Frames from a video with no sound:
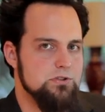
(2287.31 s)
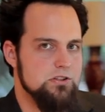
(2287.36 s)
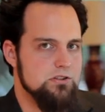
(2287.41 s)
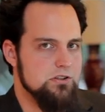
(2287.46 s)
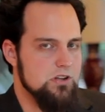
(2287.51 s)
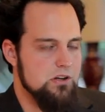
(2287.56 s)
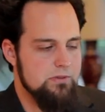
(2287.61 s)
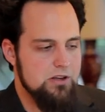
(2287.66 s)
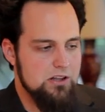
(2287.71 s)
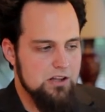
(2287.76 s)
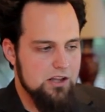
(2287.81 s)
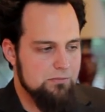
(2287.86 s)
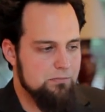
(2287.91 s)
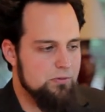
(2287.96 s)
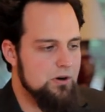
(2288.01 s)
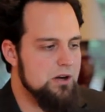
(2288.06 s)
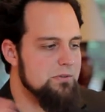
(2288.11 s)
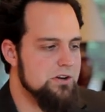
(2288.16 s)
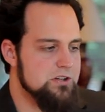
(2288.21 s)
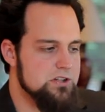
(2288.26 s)
It's going to be like
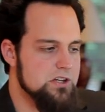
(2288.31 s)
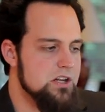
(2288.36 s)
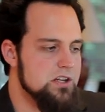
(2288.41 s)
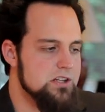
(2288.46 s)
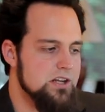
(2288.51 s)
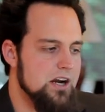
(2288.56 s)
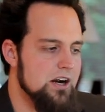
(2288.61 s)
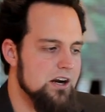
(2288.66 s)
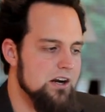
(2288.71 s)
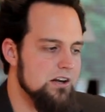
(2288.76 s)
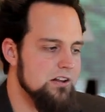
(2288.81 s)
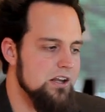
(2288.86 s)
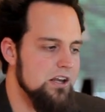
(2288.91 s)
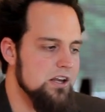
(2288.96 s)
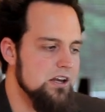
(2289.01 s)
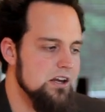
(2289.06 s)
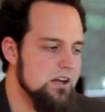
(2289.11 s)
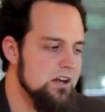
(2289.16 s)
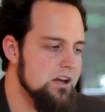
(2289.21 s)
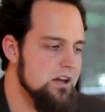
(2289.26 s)
pretty much an entirely
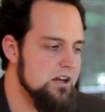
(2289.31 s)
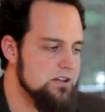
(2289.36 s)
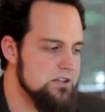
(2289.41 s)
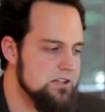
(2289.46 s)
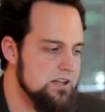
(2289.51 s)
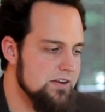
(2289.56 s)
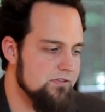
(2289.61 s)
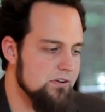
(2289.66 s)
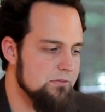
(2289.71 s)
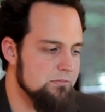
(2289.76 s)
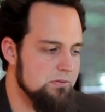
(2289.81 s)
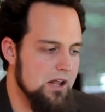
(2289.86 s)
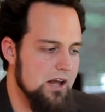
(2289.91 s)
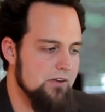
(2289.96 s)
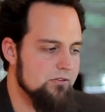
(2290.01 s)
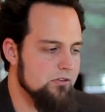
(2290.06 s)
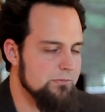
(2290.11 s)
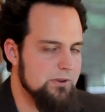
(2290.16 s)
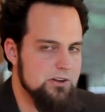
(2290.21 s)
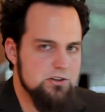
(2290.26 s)
different
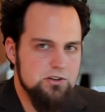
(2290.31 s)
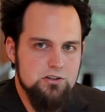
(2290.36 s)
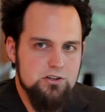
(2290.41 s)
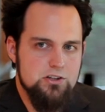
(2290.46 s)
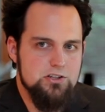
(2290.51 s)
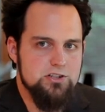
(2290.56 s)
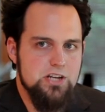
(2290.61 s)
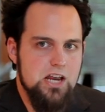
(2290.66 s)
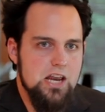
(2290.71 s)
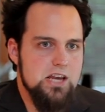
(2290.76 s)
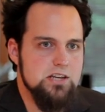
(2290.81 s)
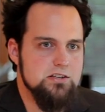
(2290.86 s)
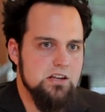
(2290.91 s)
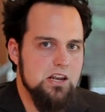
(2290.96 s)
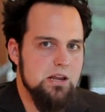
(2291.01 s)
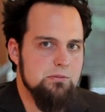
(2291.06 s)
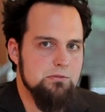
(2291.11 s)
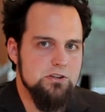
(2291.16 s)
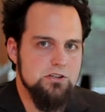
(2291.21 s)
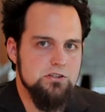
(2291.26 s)
platform. They should just change the
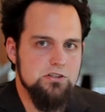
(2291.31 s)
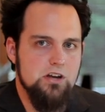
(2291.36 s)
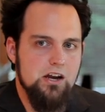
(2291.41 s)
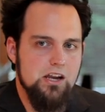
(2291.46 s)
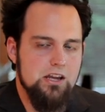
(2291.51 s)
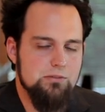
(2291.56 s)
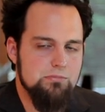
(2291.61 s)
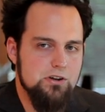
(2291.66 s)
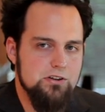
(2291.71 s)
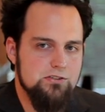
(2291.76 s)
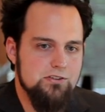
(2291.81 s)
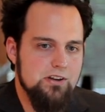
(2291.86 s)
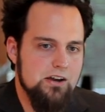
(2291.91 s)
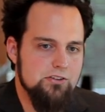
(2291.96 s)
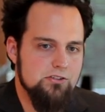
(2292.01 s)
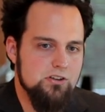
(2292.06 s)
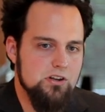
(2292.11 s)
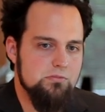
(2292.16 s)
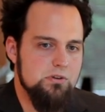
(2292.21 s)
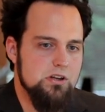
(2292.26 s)
name of the socket because now it's
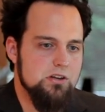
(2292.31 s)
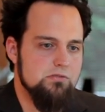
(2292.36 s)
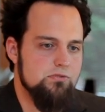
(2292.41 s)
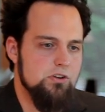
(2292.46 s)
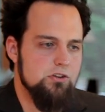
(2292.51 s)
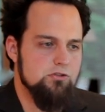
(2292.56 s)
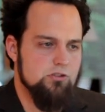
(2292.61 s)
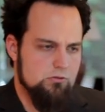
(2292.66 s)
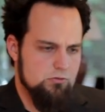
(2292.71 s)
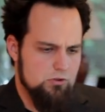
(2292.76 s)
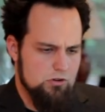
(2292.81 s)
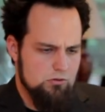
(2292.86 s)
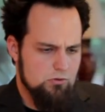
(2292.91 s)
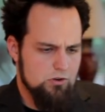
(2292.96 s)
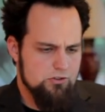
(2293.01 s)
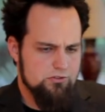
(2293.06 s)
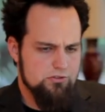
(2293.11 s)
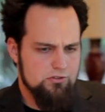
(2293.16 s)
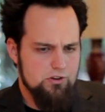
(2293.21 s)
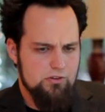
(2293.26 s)
going to be confusing. Well,
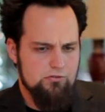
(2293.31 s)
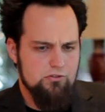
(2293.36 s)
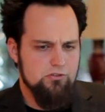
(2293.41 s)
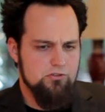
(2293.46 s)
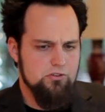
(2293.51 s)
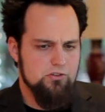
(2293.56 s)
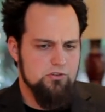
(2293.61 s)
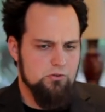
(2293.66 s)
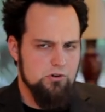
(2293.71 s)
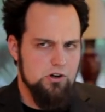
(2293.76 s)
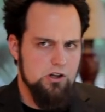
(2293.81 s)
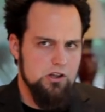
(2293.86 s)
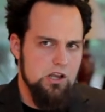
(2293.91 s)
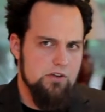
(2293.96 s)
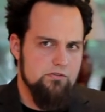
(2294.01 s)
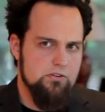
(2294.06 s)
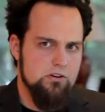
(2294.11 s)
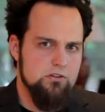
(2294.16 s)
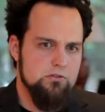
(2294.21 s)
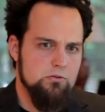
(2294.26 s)
what's the difference in
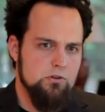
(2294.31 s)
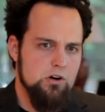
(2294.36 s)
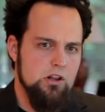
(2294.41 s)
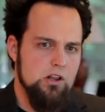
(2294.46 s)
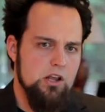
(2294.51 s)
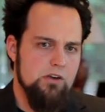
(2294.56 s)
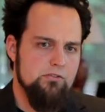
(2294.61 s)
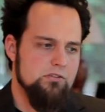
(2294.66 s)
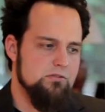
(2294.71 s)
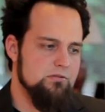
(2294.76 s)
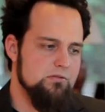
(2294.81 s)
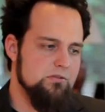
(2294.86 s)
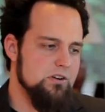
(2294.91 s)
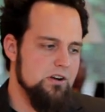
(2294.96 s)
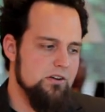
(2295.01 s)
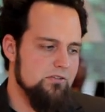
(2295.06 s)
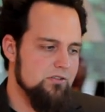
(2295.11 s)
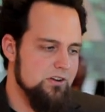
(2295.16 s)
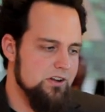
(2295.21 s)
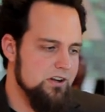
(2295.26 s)
2011 and 2011?
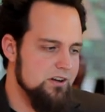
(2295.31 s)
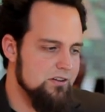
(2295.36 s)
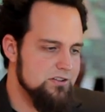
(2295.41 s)
Whatever, you know.